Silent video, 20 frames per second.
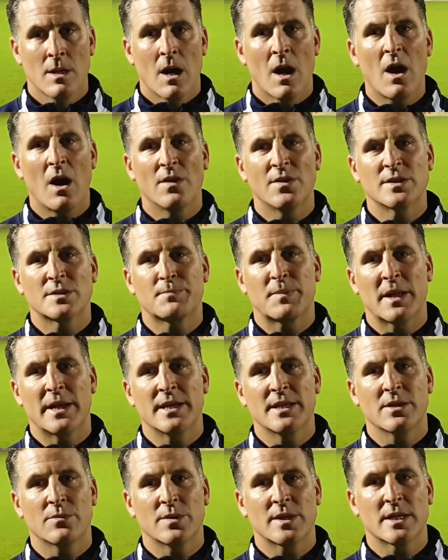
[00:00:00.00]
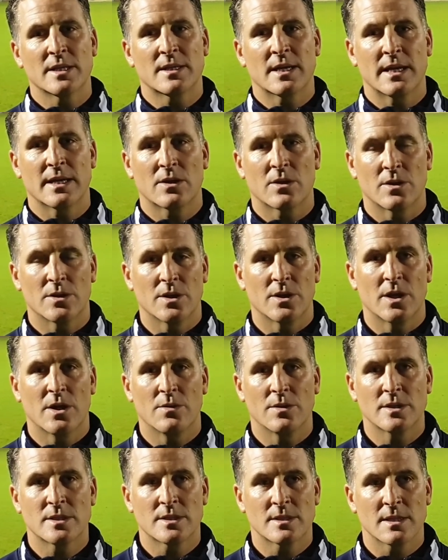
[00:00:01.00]
Oh, there's plenty that we can take on, you know.
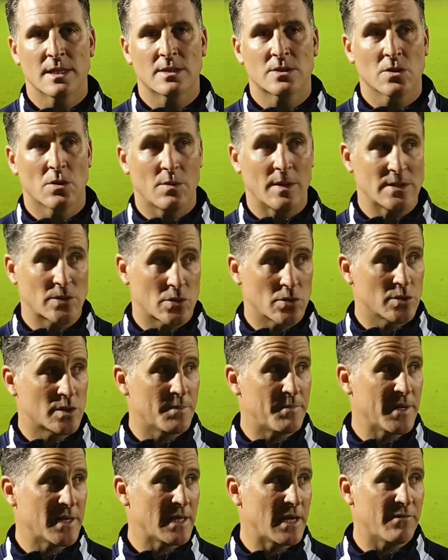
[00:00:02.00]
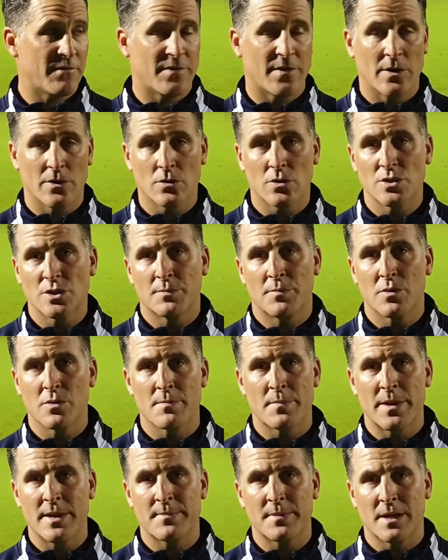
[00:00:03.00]
It's always good to be in that final because you're putting
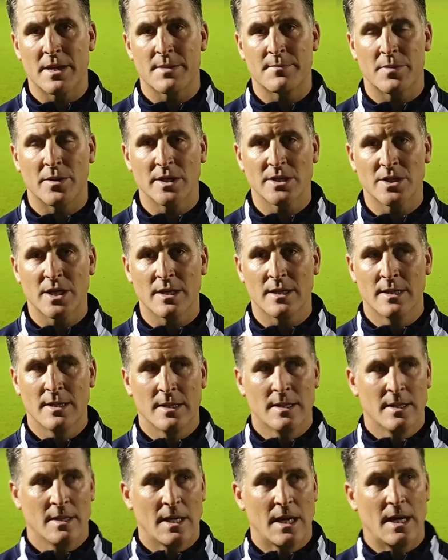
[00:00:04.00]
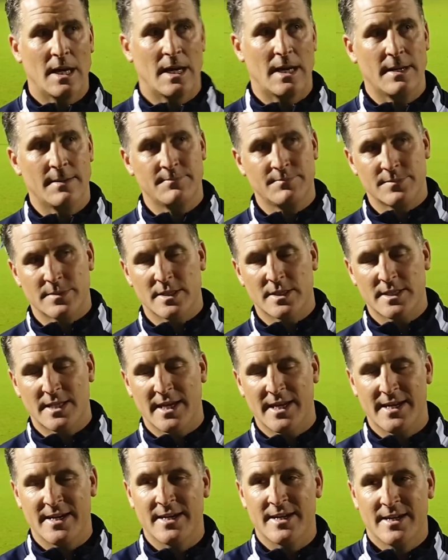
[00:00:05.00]
people under pressure. You're
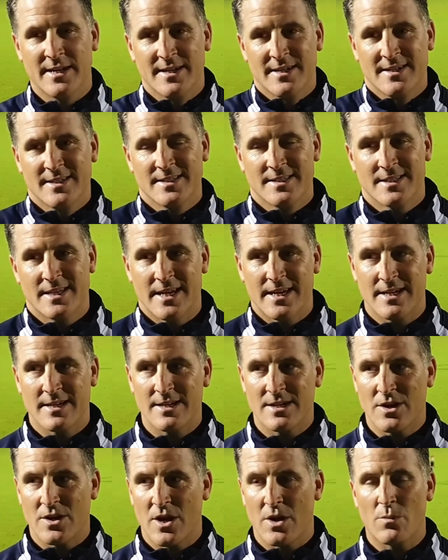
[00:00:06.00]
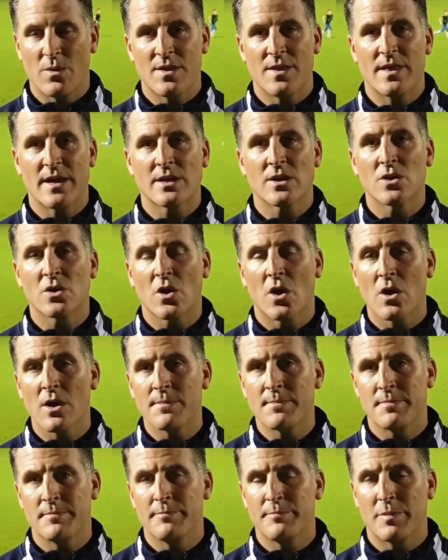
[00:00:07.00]
seeing, you know, whether they can cope
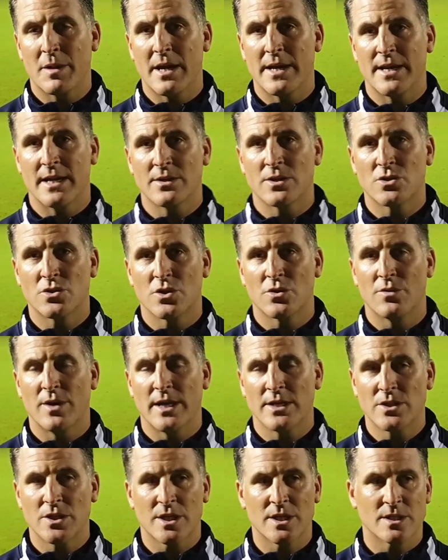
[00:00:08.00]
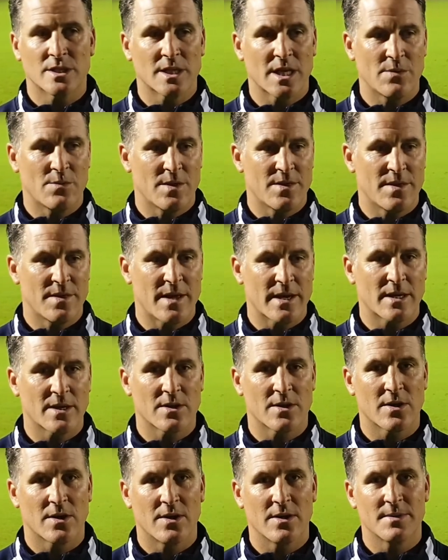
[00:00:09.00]
playing under duress. You can see whether they can
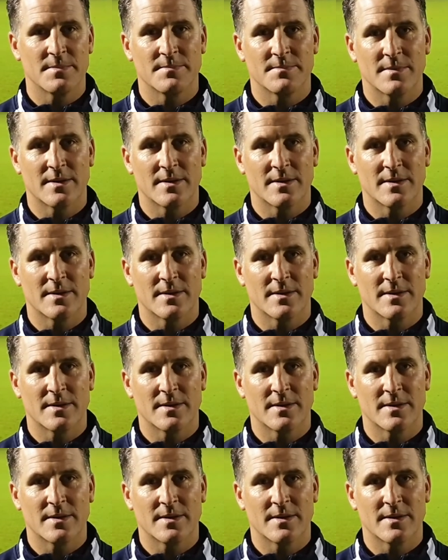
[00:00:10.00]
cope,